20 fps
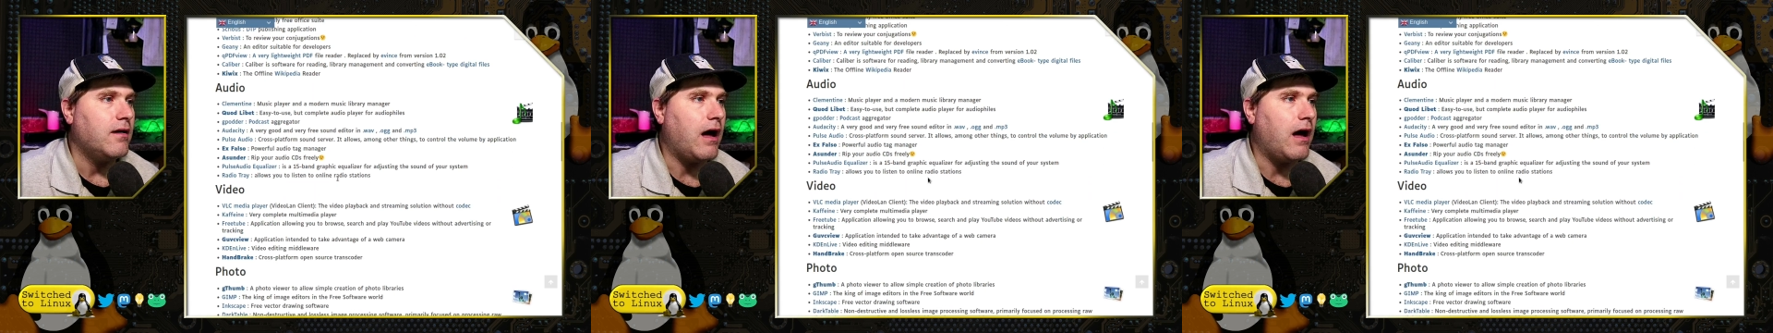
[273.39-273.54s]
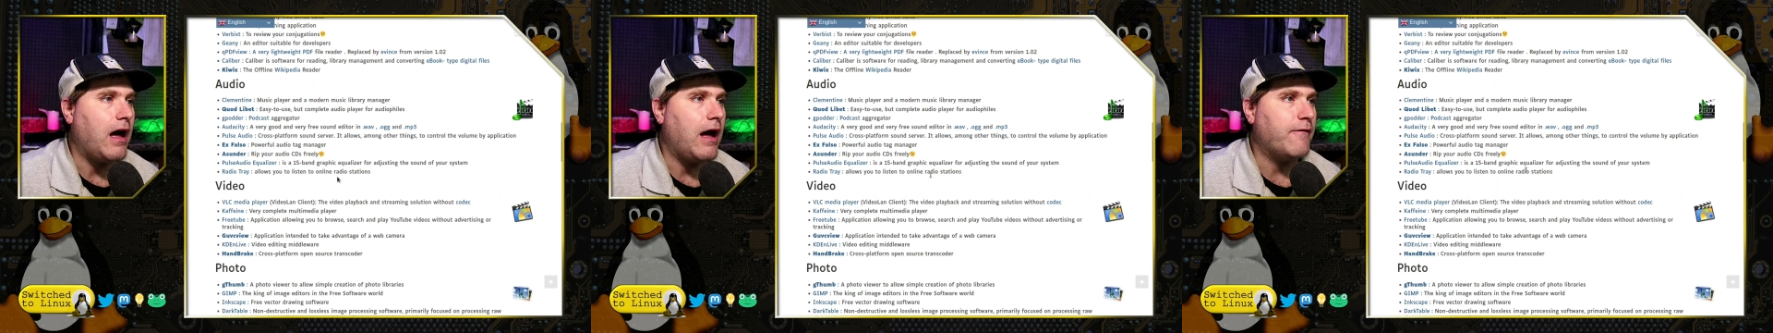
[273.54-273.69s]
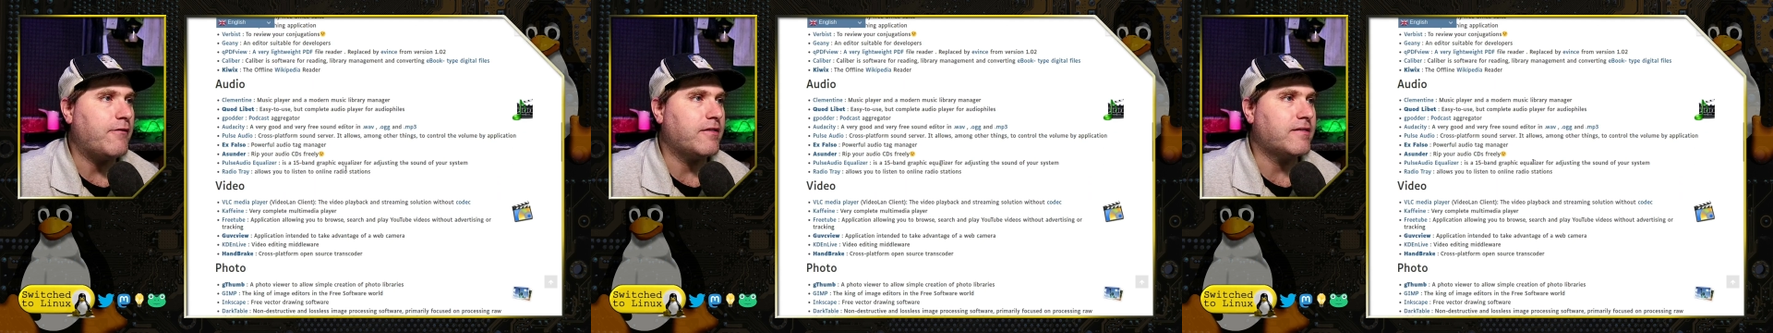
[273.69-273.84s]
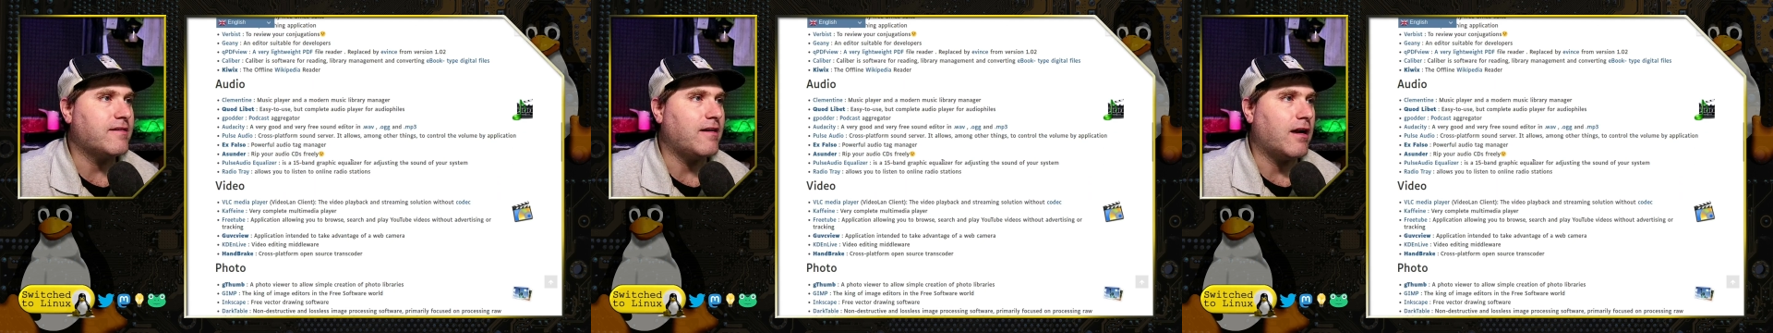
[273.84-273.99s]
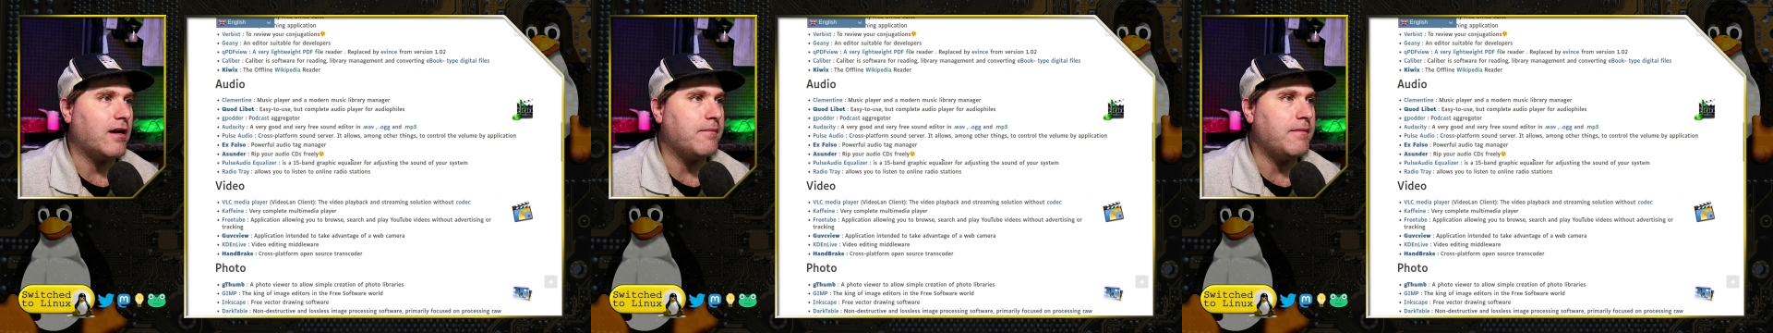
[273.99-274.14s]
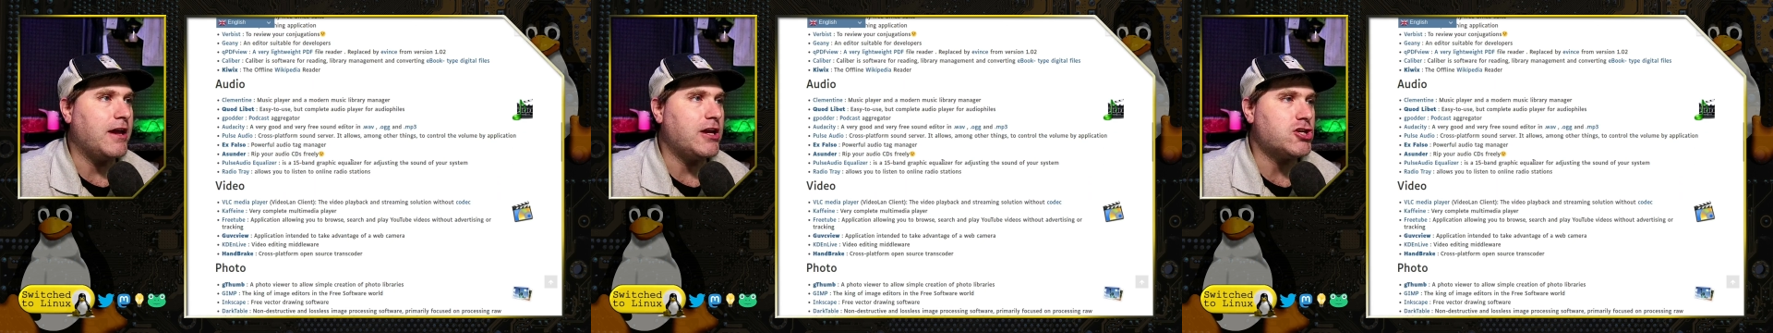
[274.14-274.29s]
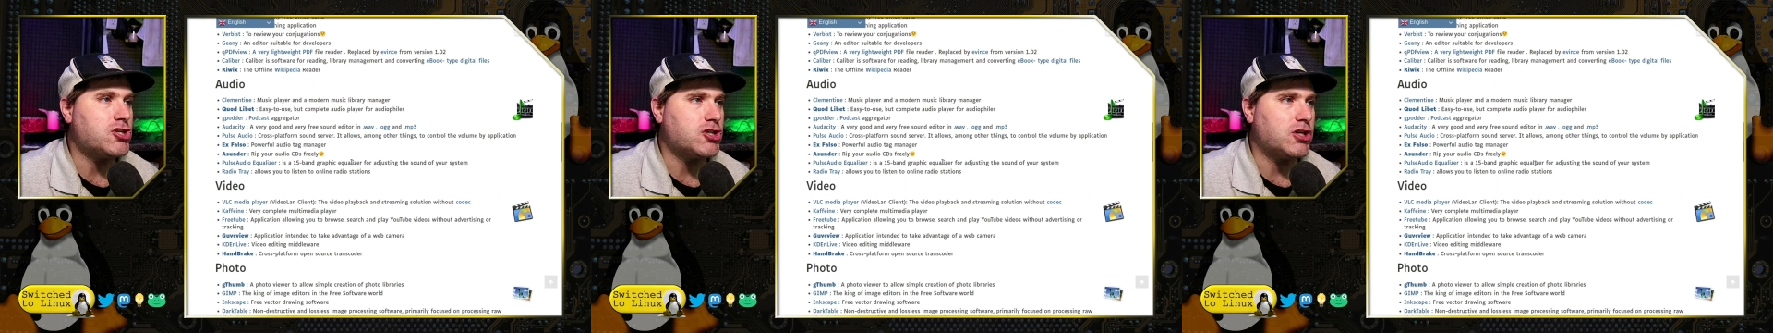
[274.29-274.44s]
Office
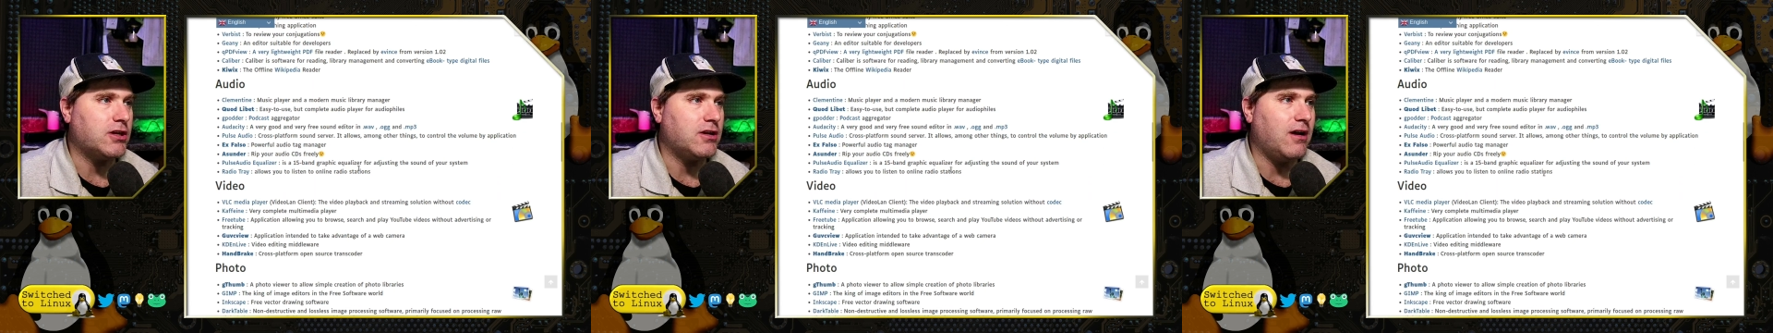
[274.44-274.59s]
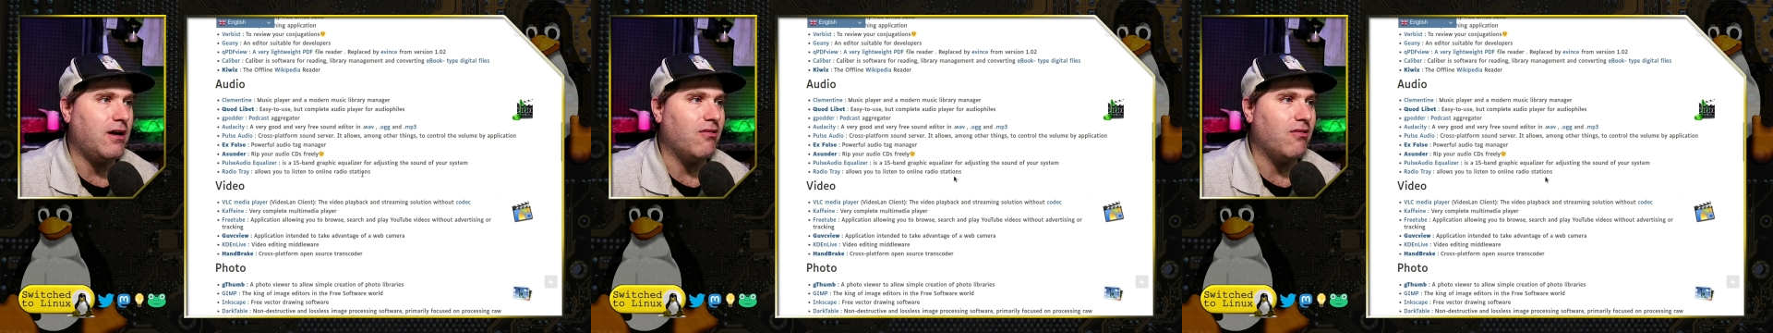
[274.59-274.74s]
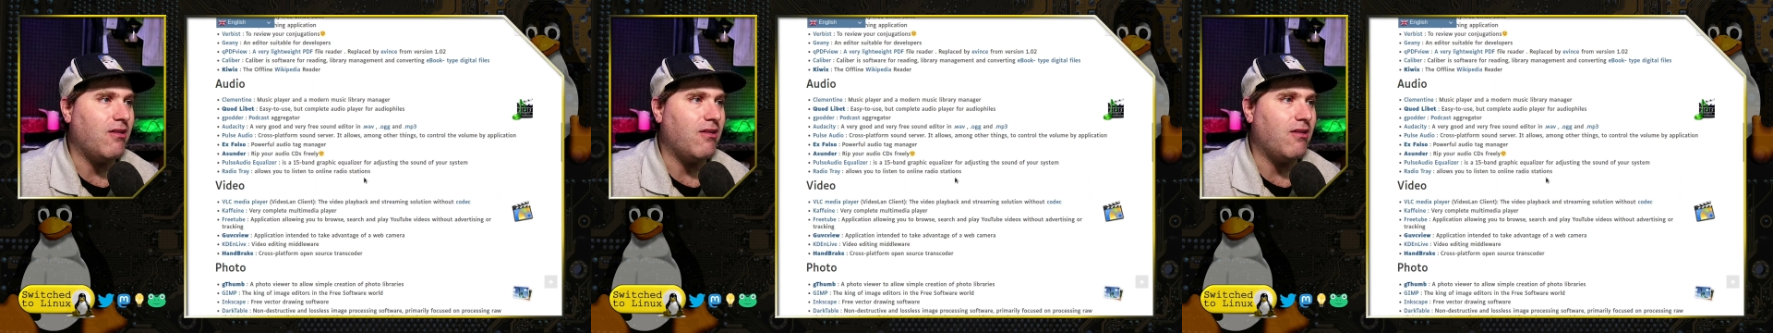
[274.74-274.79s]
automation, a